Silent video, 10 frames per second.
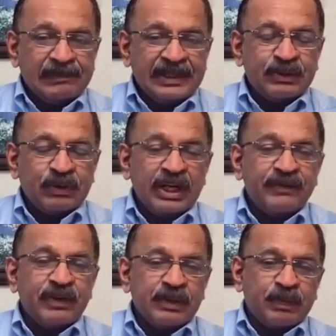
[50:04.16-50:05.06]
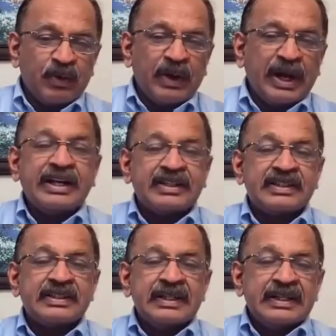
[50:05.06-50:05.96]
It's only for the
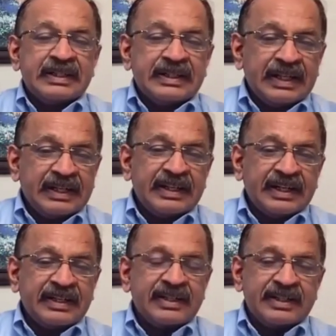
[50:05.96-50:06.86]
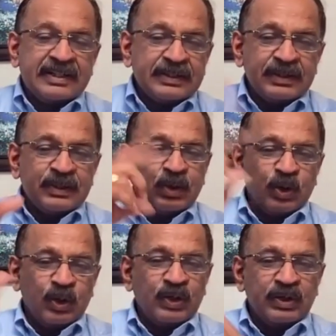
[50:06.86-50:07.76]
providers that
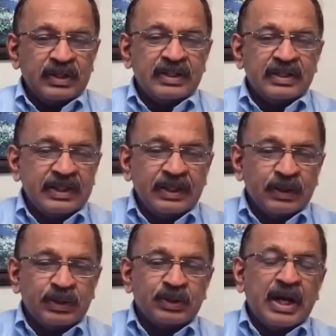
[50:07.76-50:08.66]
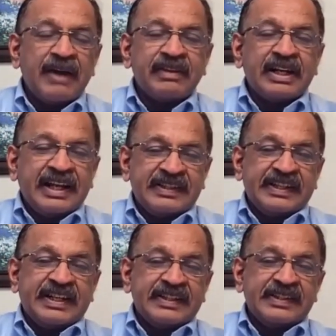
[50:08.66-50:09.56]
whole, you have that
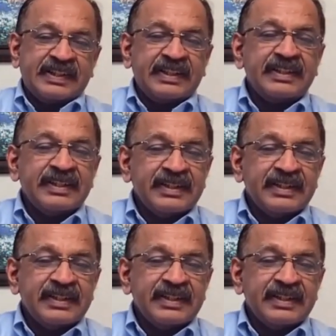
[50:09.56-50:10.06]
hesitancy.